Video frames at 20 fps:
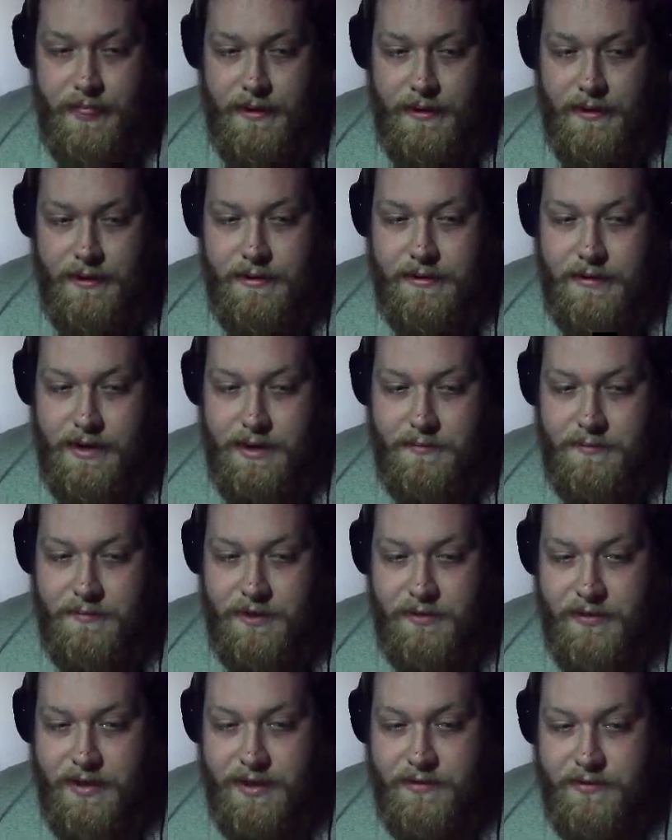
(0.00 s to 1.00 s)
Now
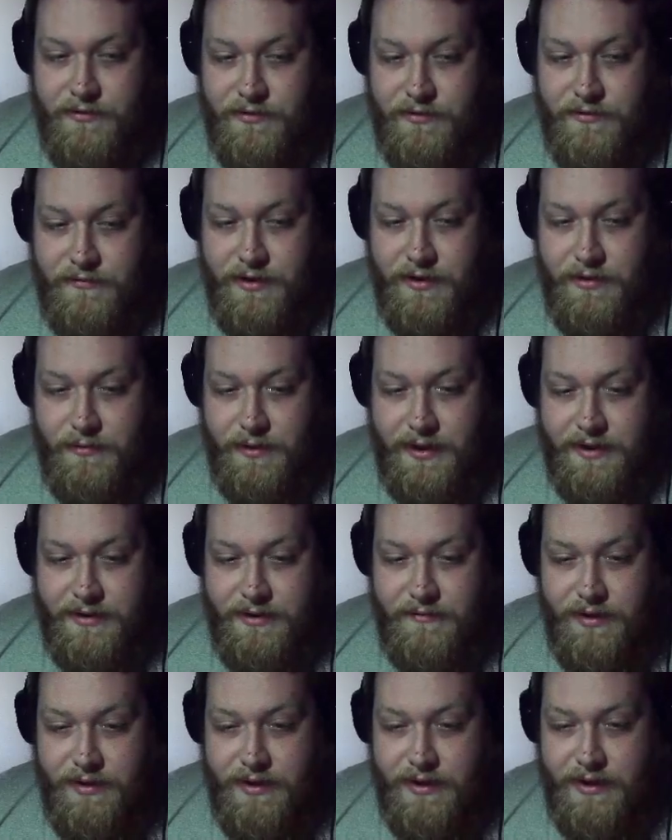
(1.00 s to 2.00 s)
Melcaster's effect will
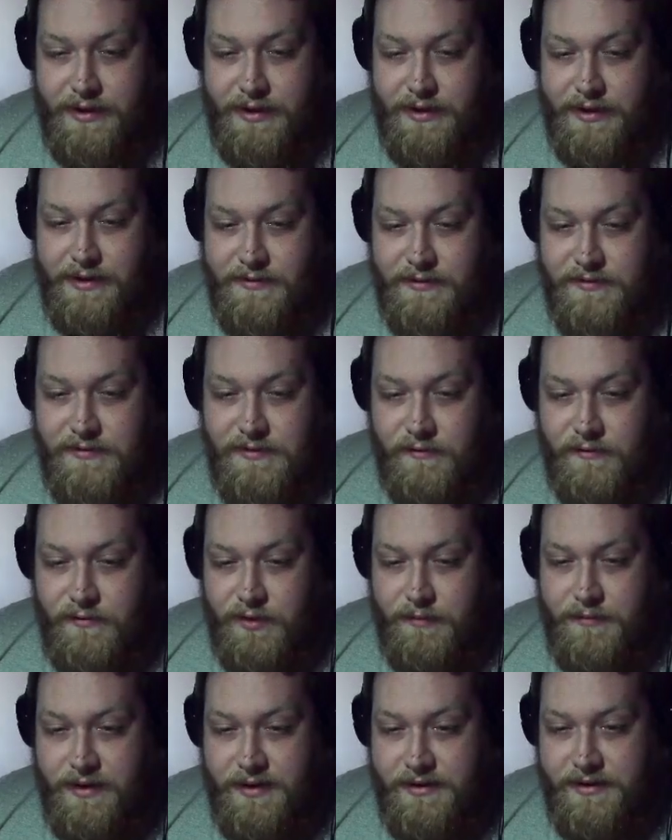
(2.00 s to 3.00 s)
activate. I can add
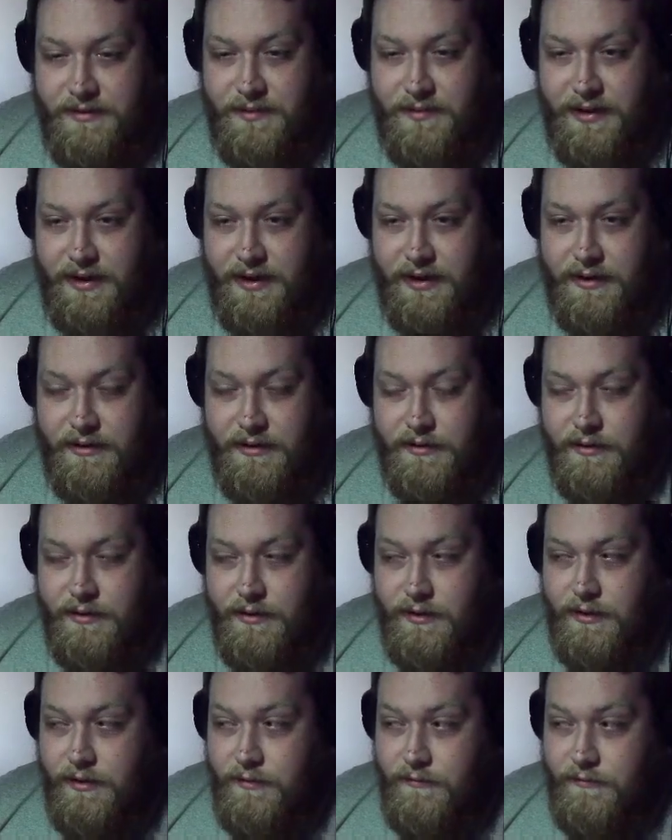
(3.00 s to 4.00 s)
Silvered back to my hand
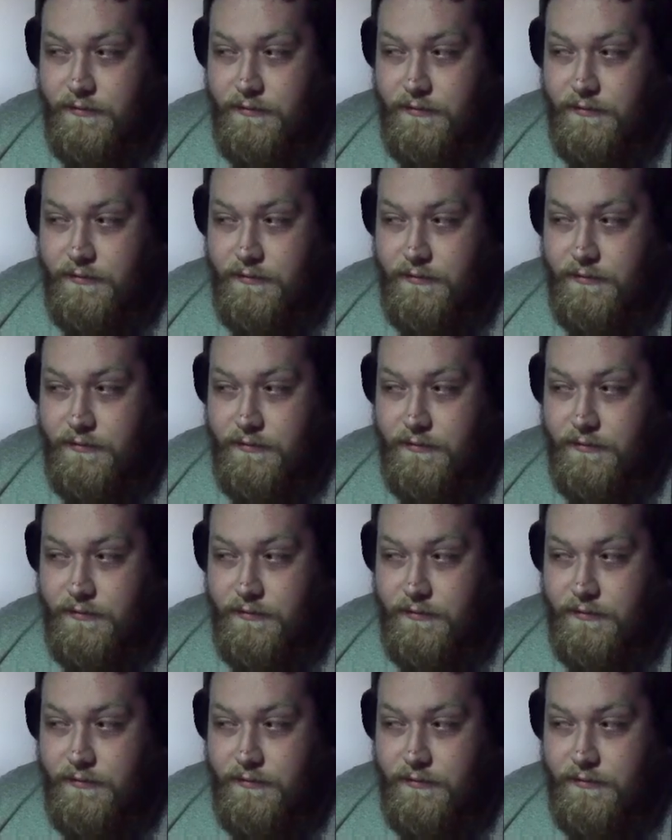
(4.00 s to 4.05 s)
for